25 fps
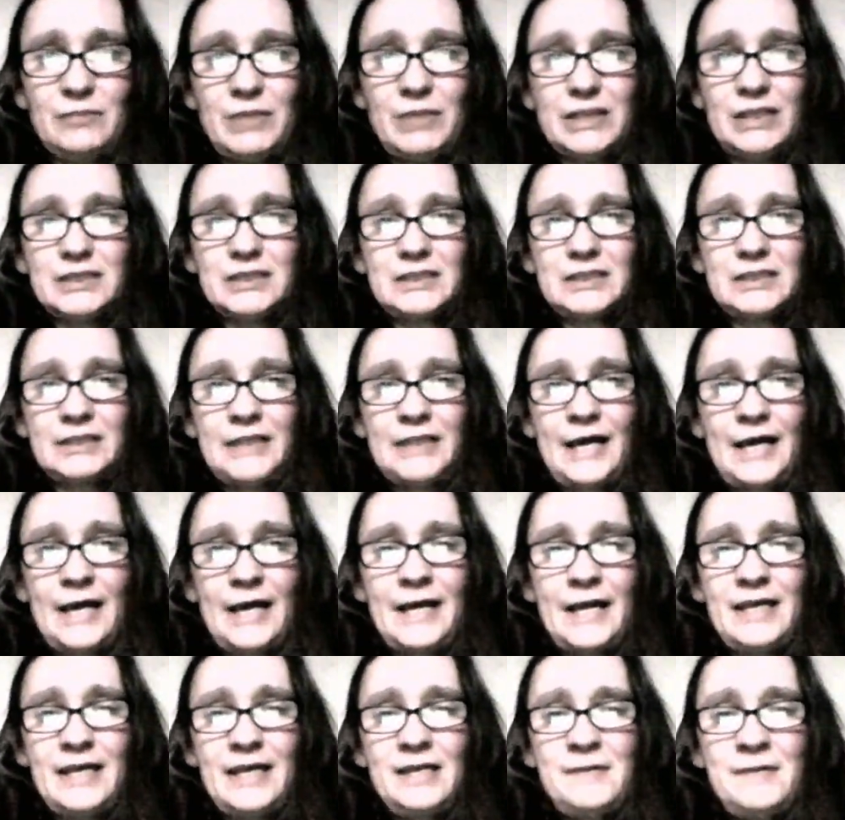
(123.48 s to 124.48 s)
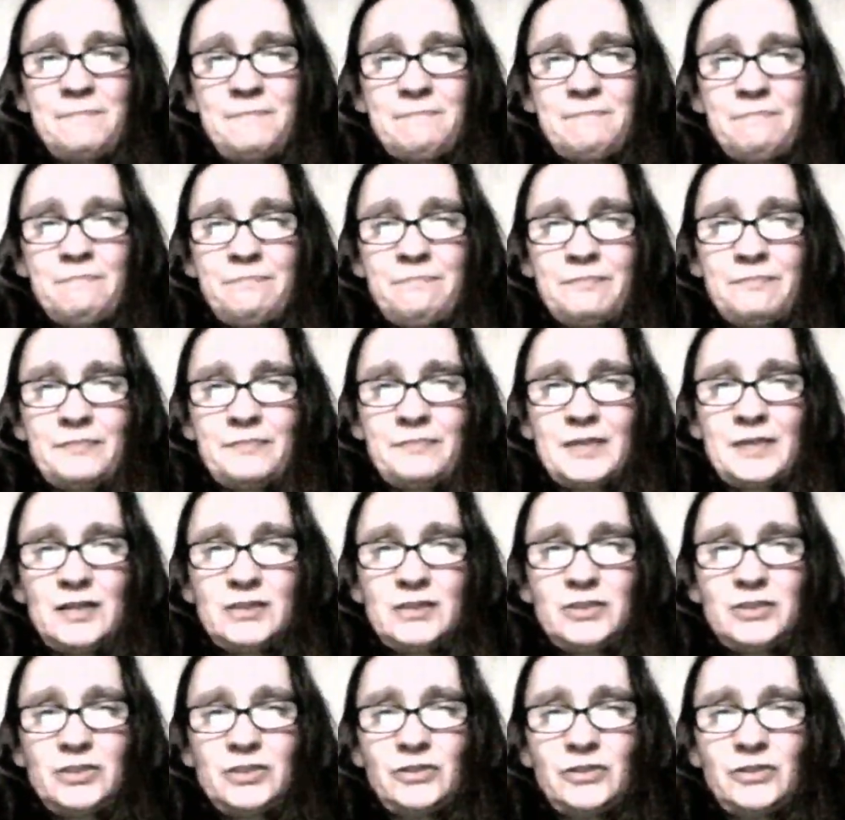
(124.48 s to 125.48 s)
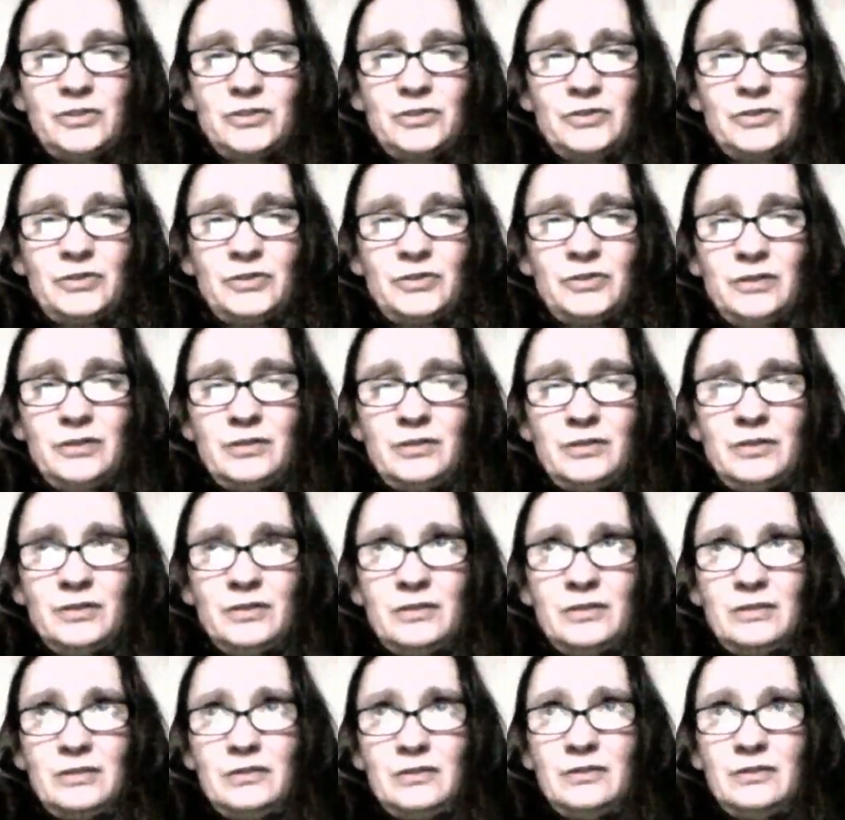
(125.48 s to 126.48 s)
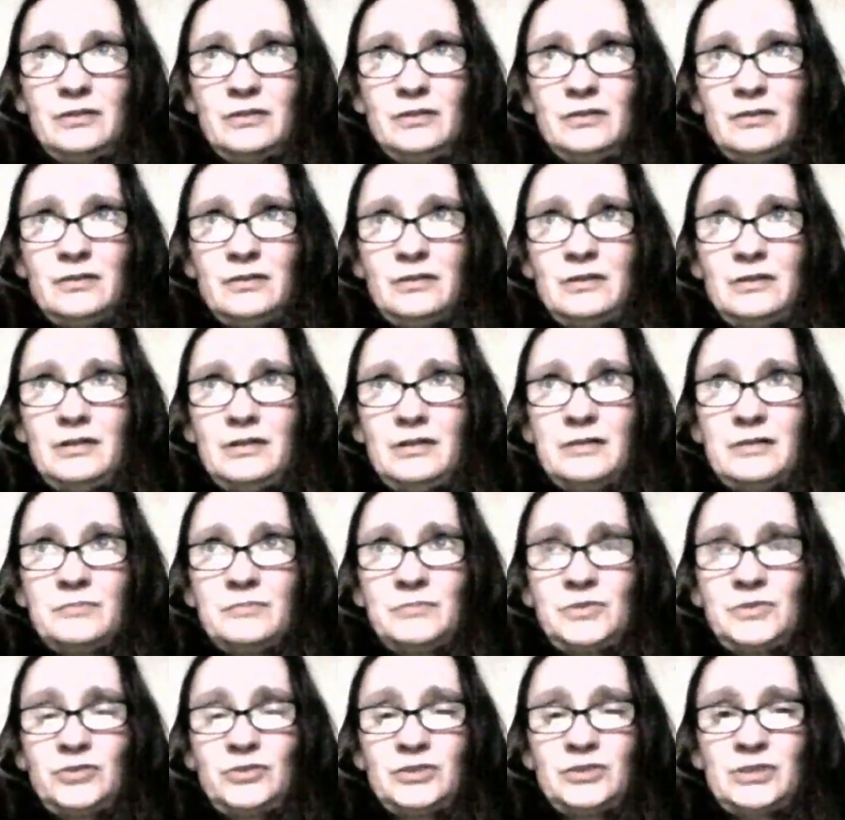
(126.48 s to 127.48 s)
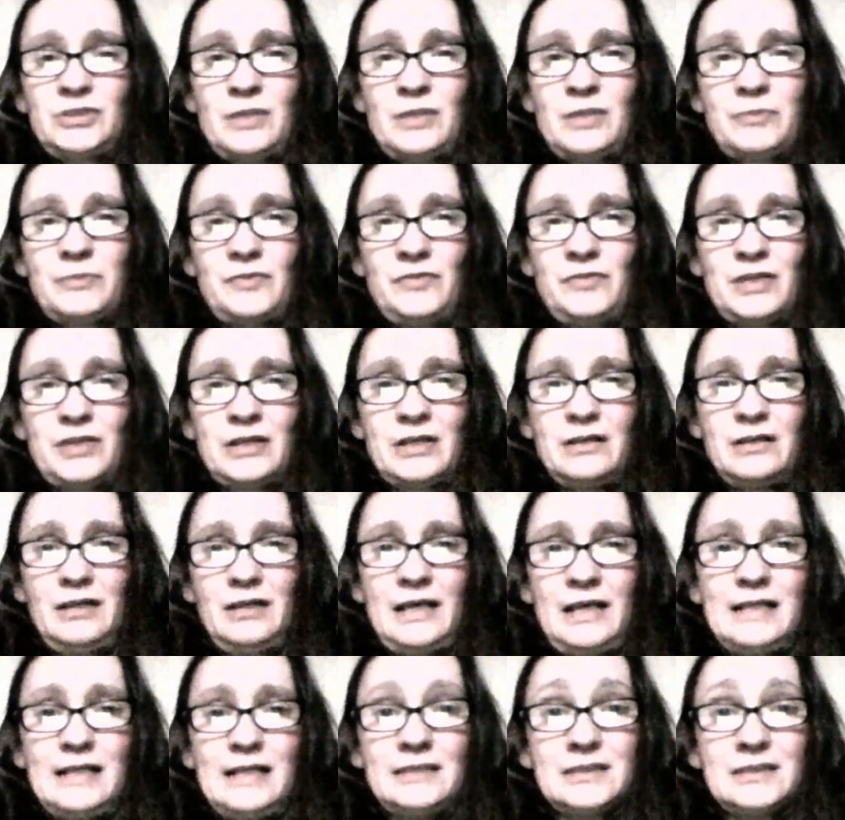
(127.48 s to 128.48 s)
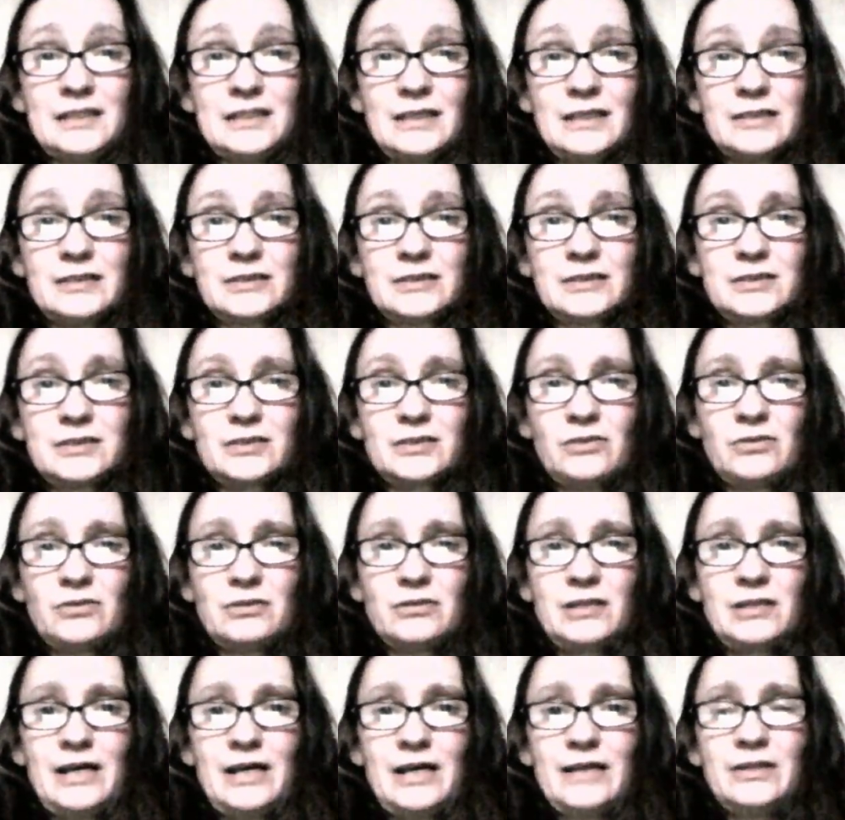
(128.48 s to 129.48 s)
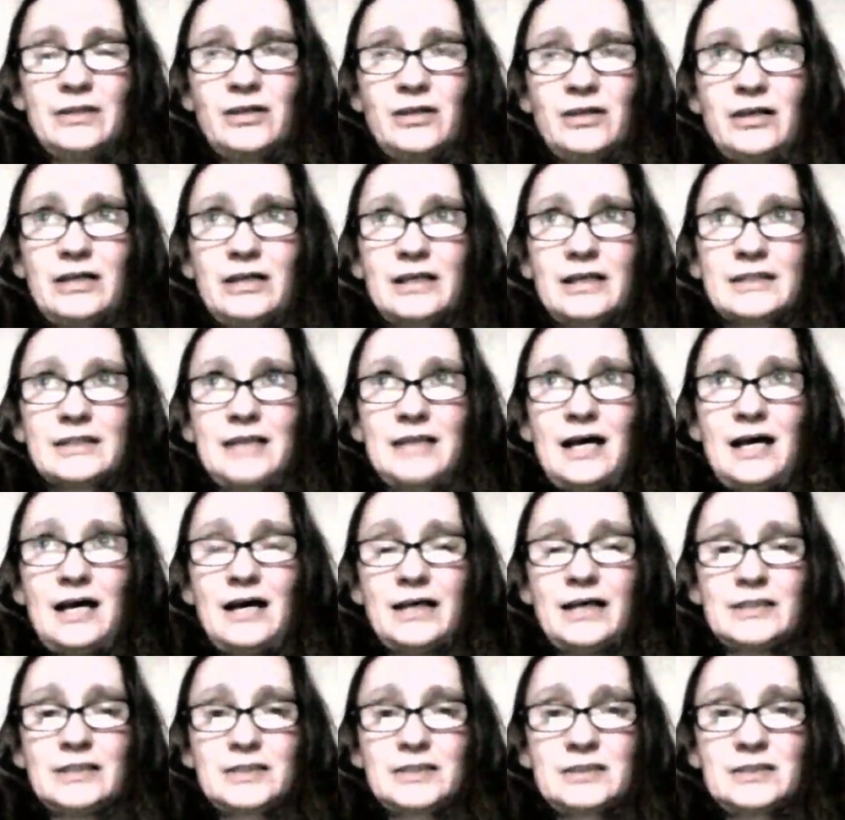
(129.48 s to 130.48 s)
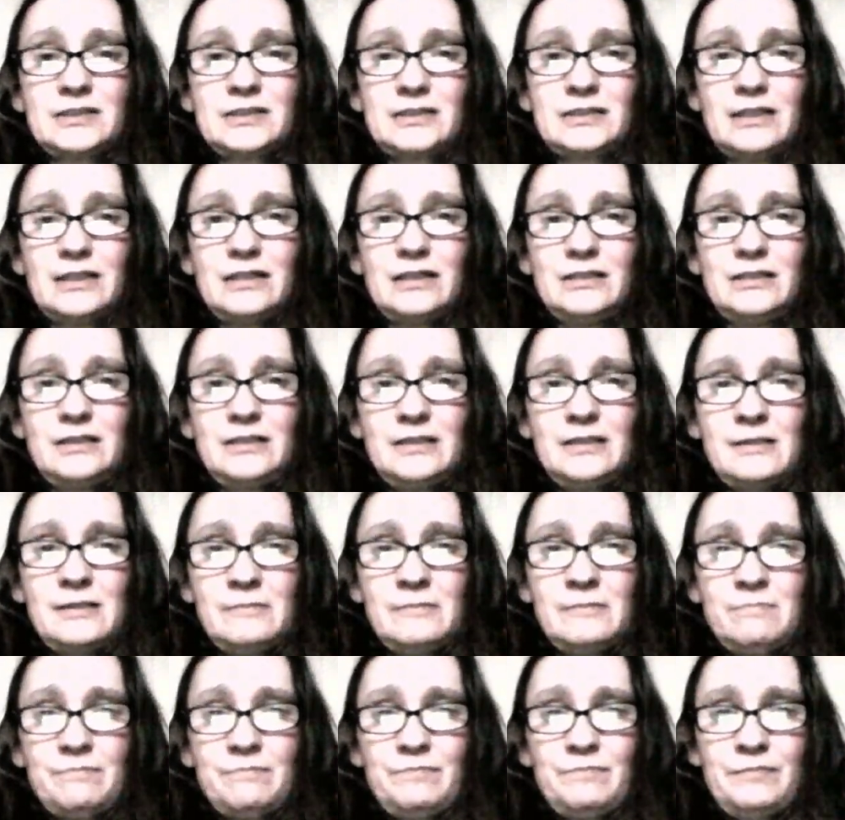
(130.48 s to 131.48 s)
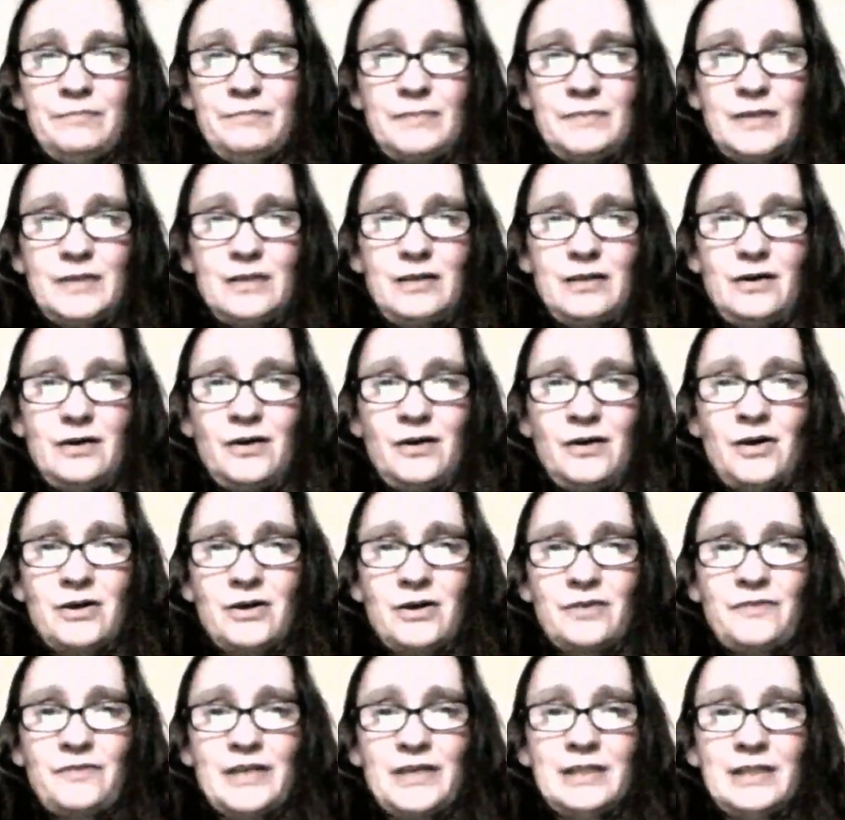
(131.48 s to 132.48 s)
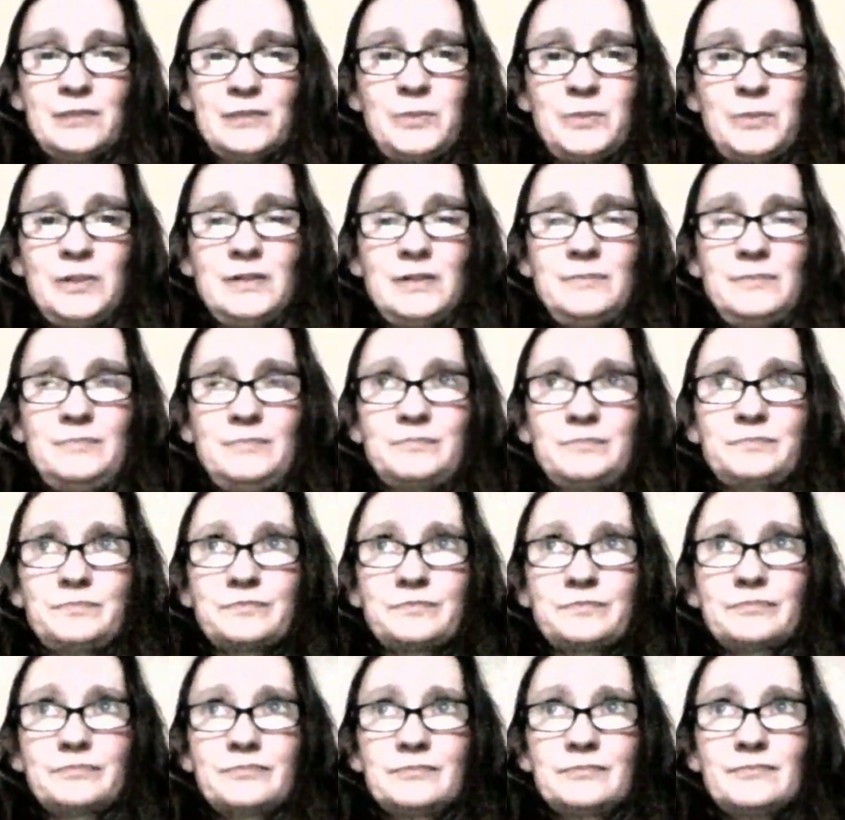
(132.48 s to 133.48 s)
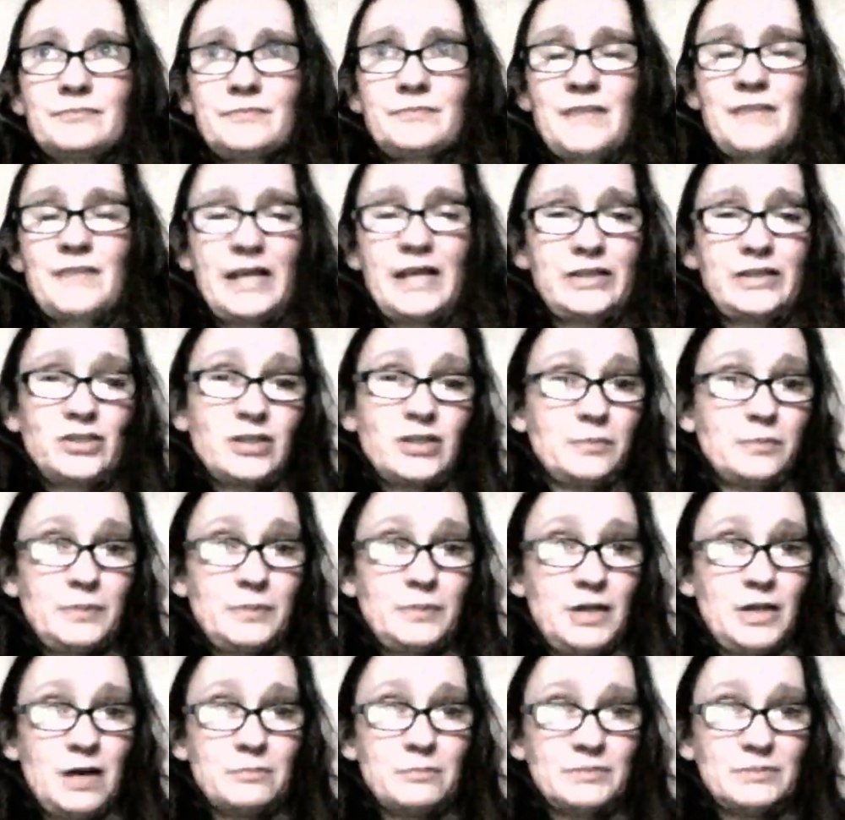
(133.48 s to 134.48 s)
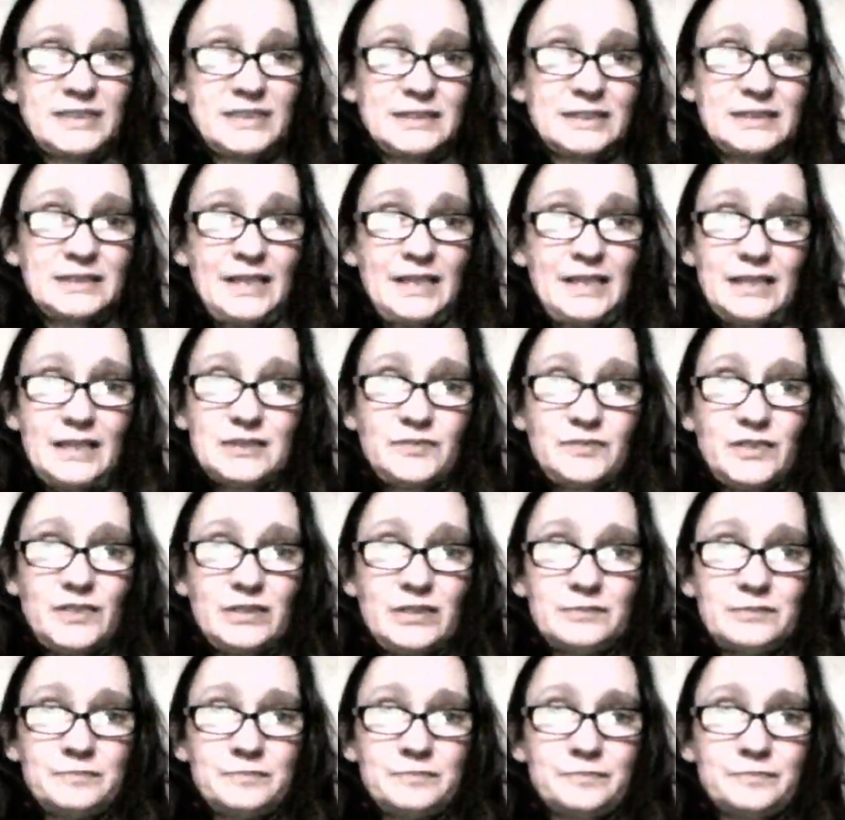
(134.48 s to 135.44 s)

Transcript: minutes a day to do some of the easiest online earning tasks that are available, then you can become successful.